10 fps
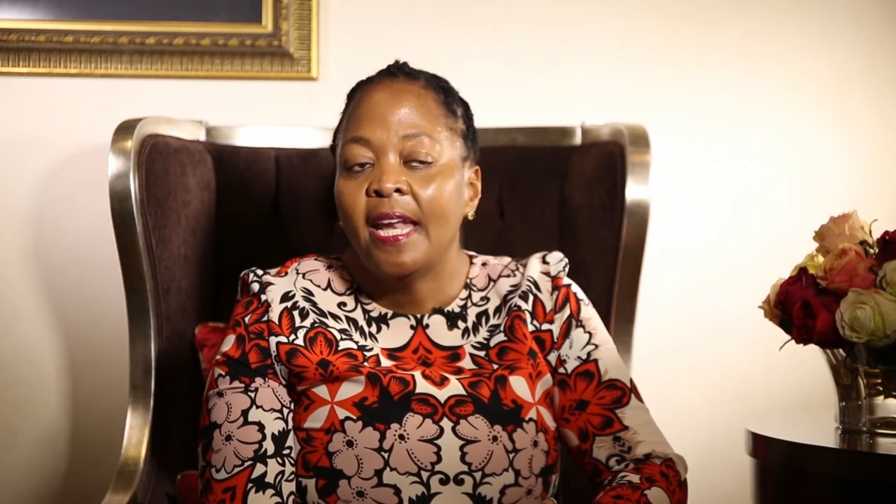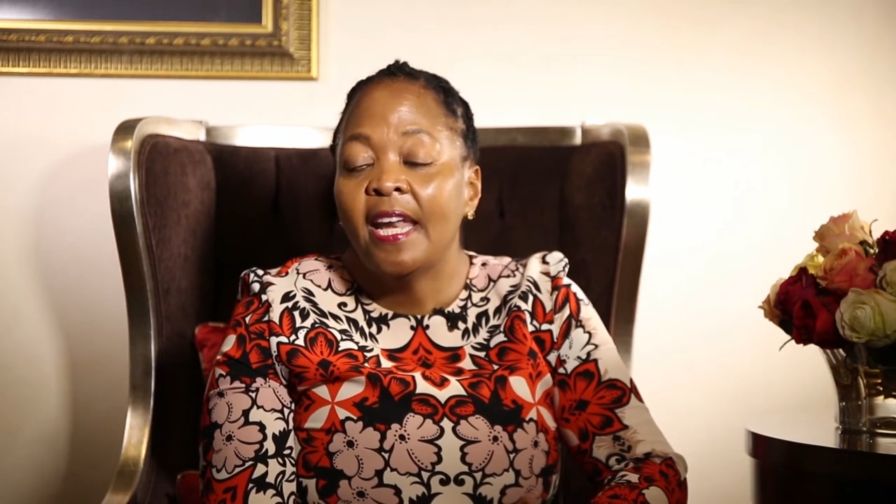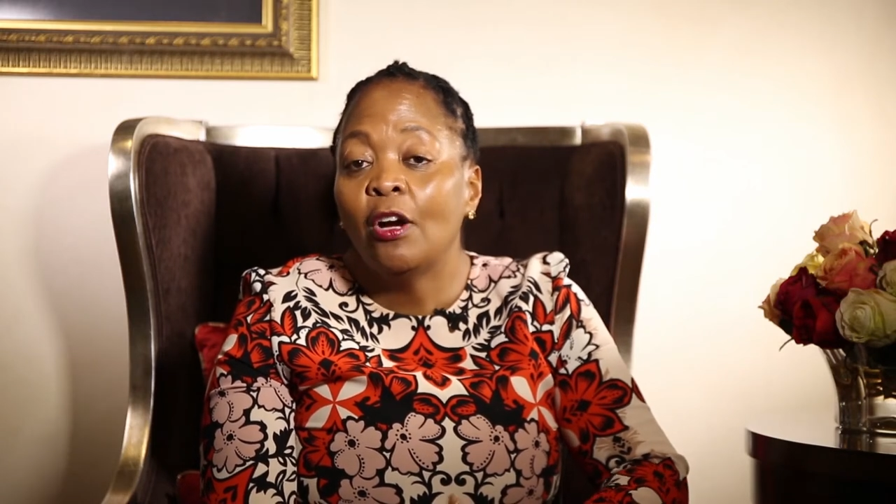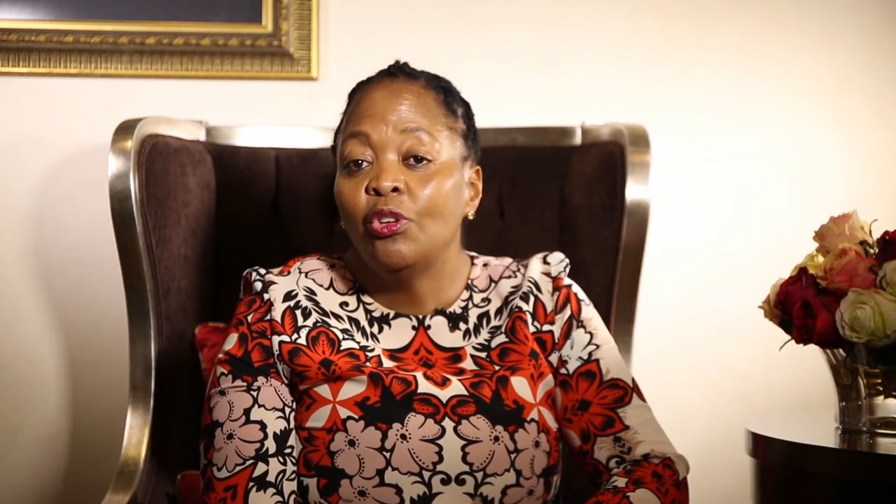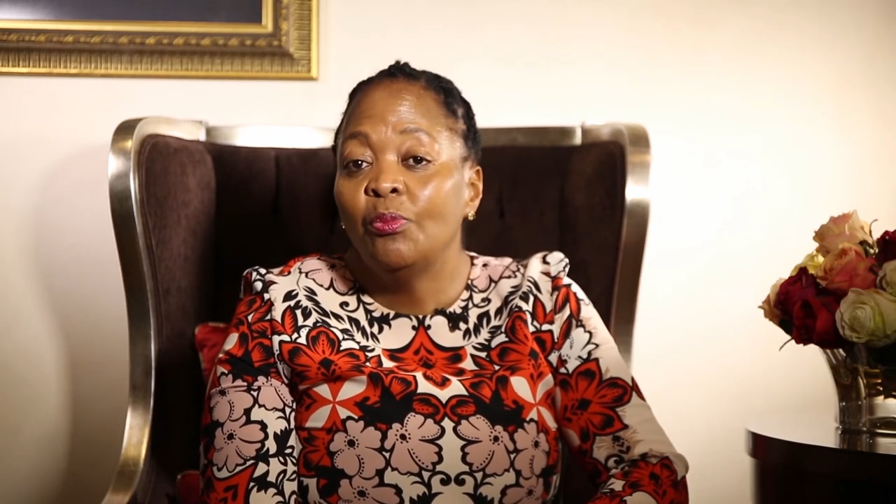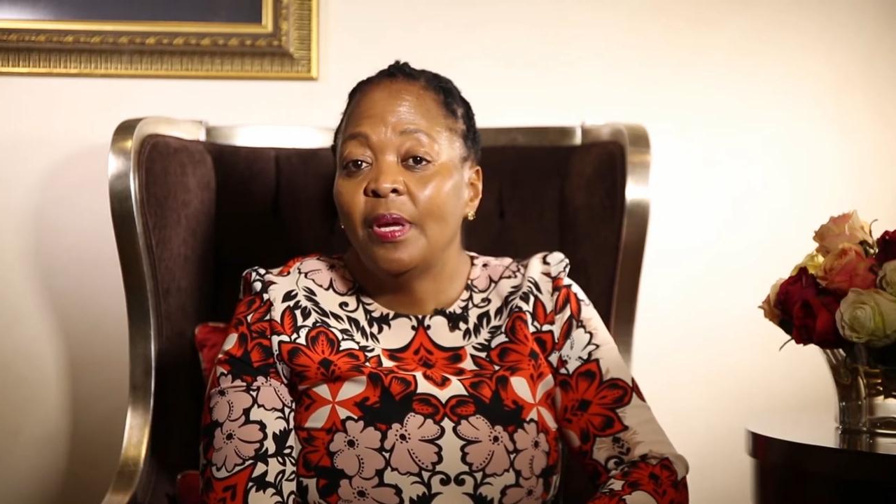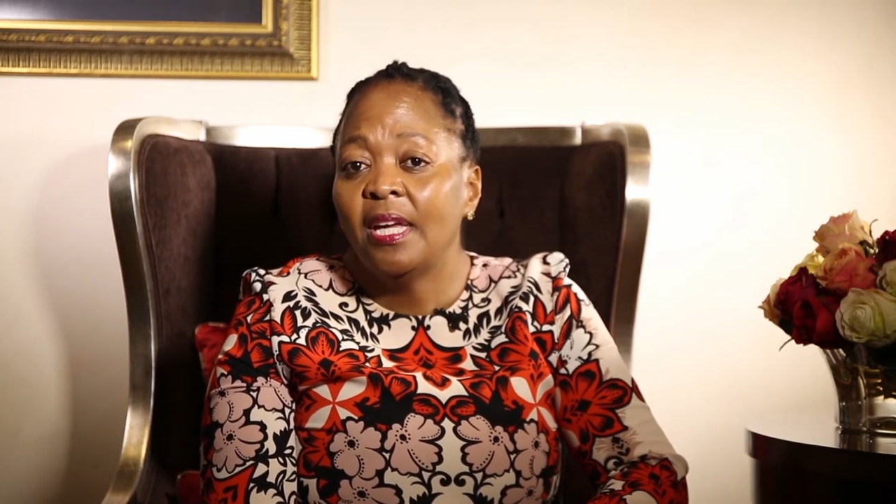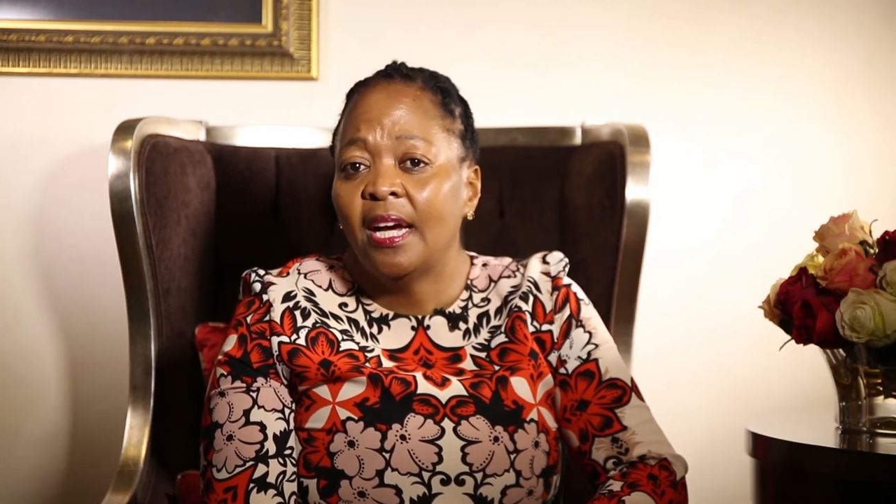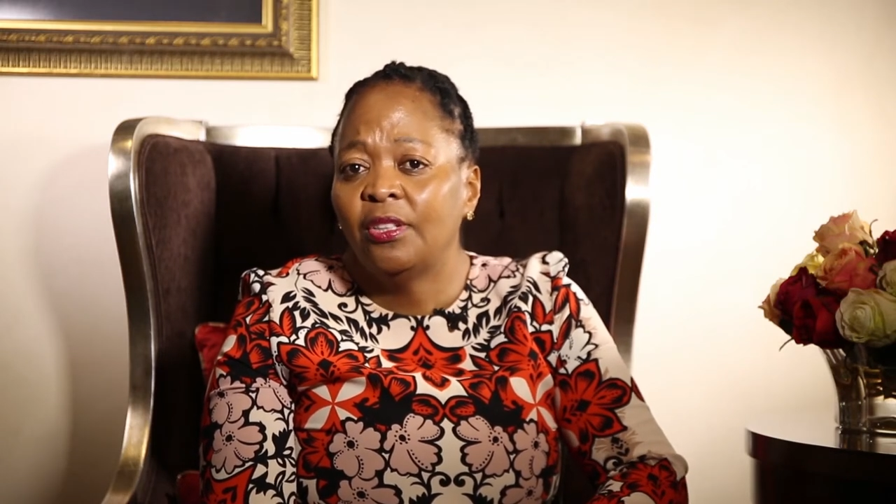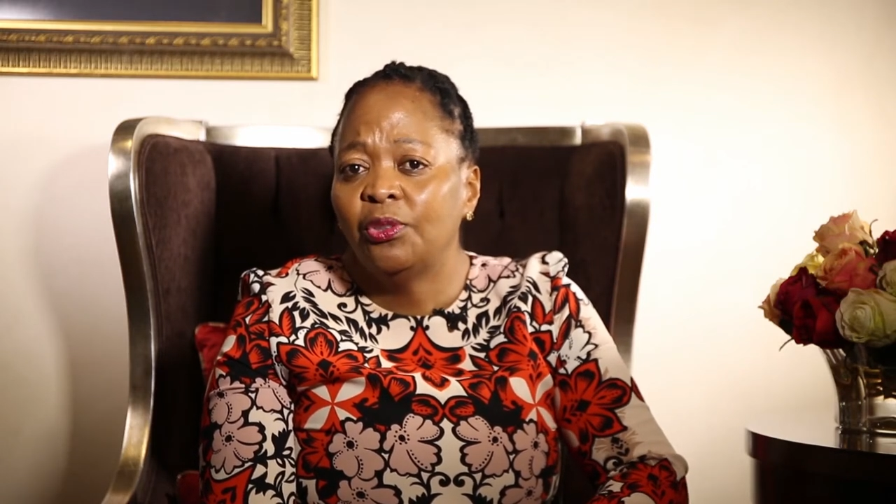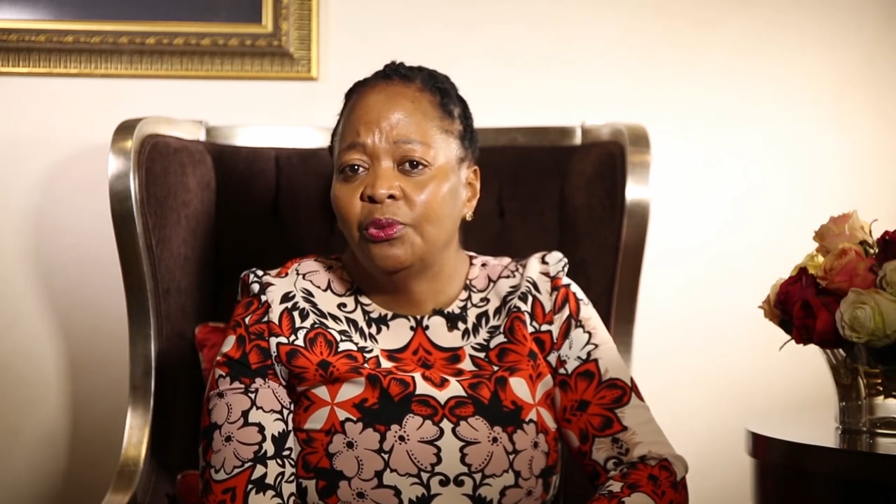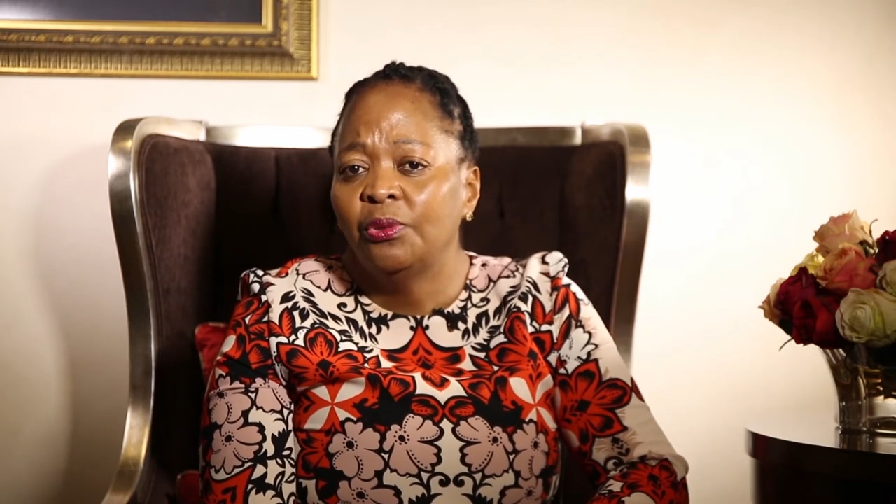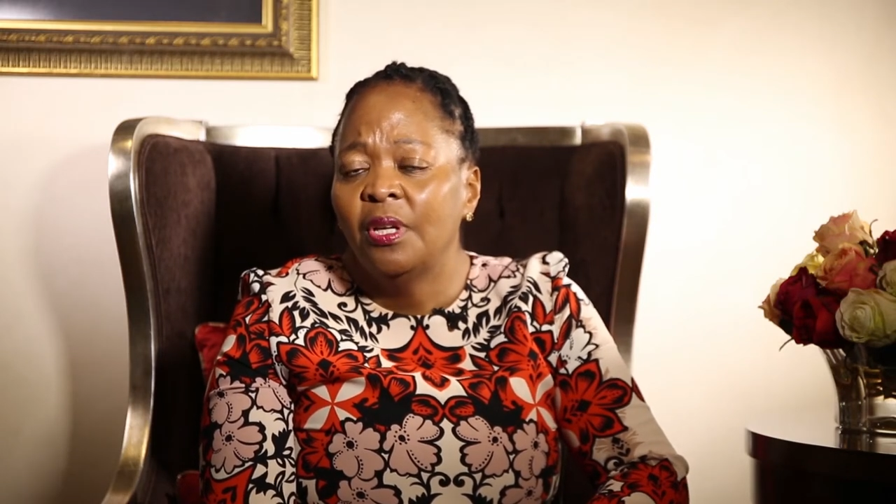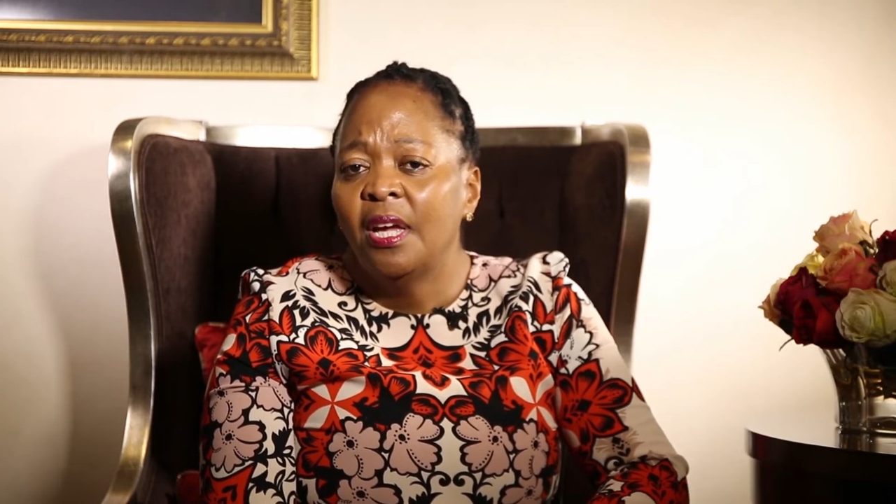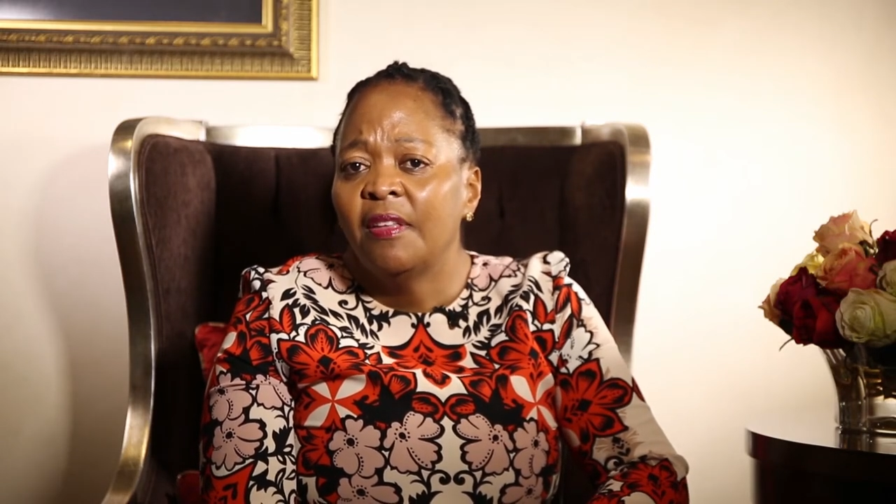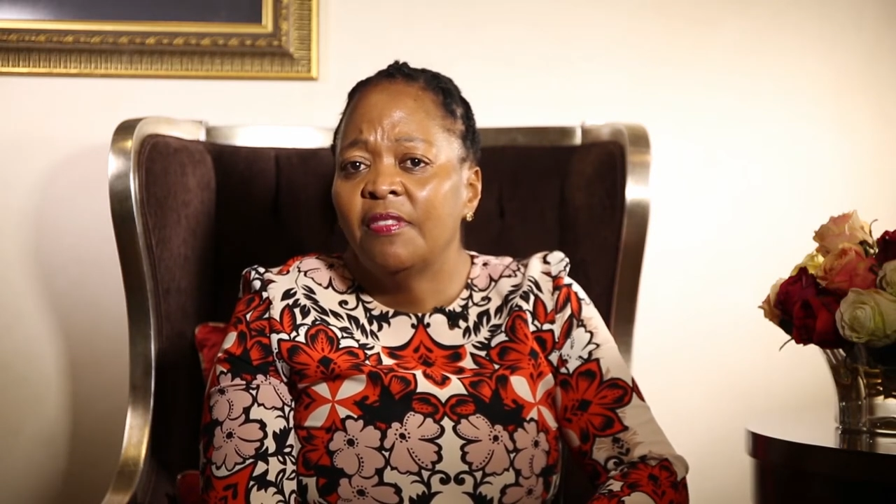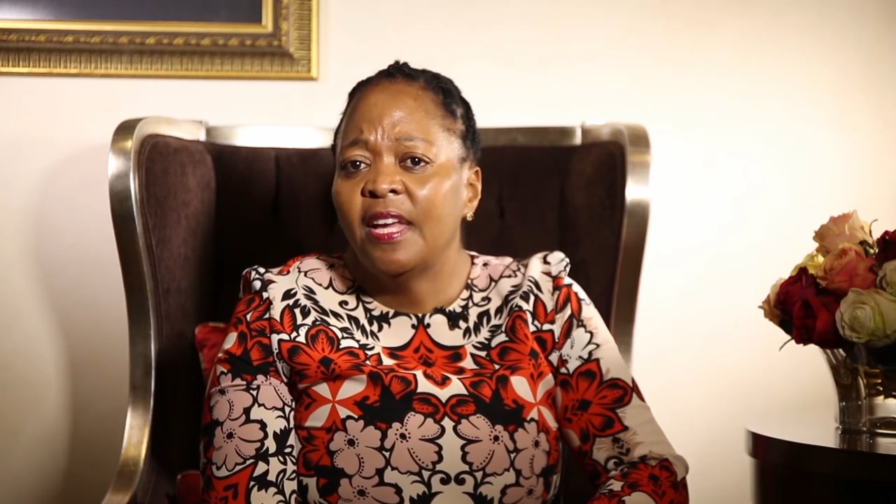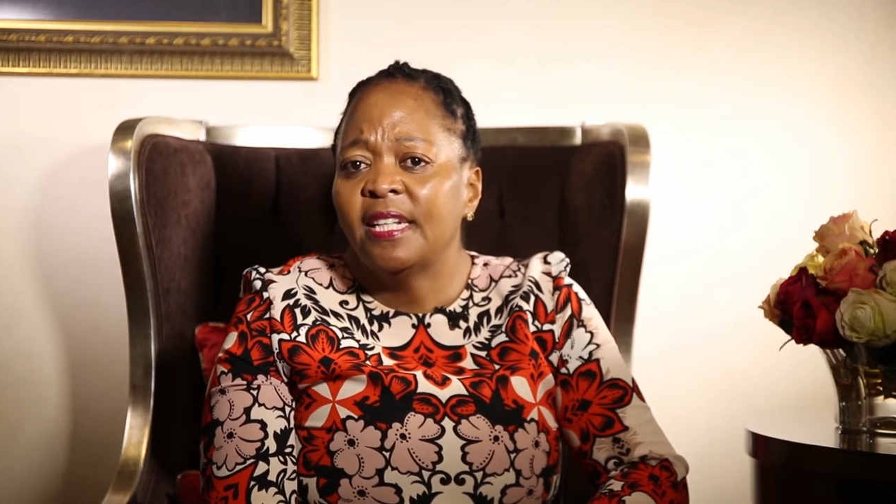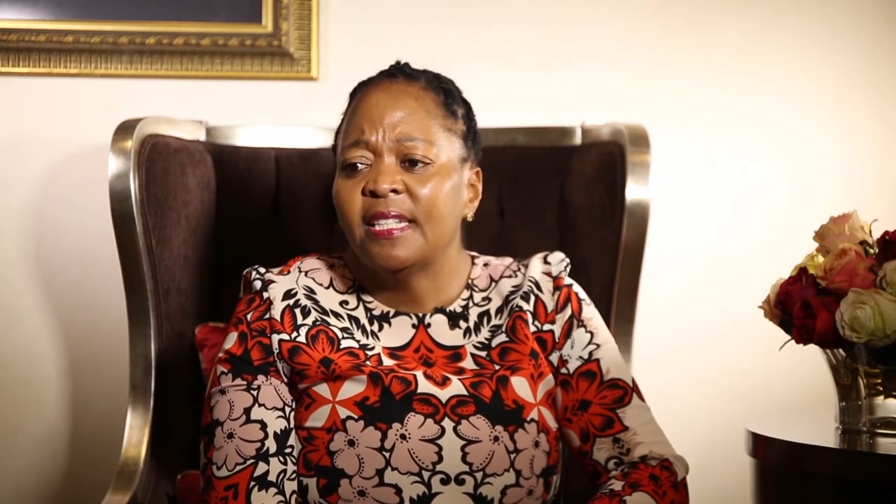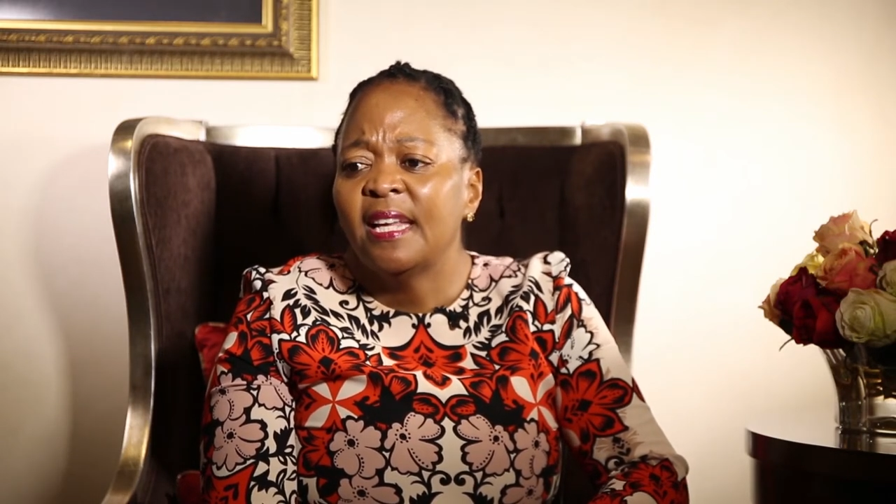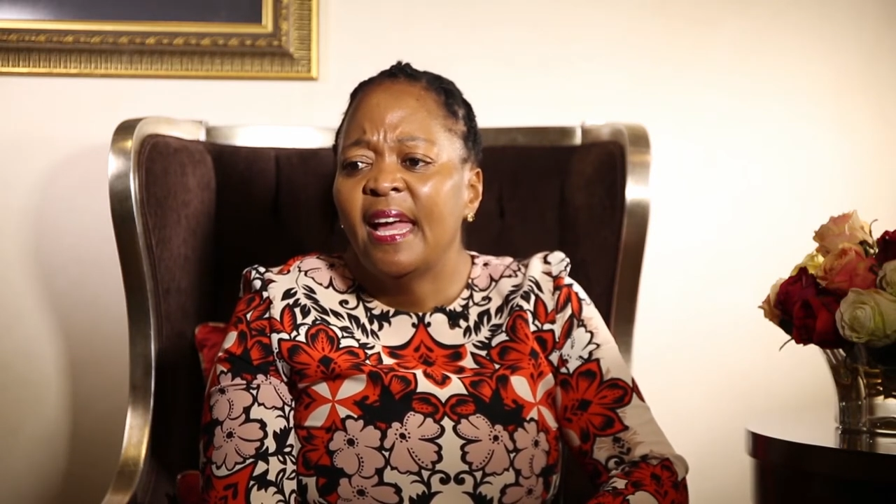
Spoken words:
Now you may argue that,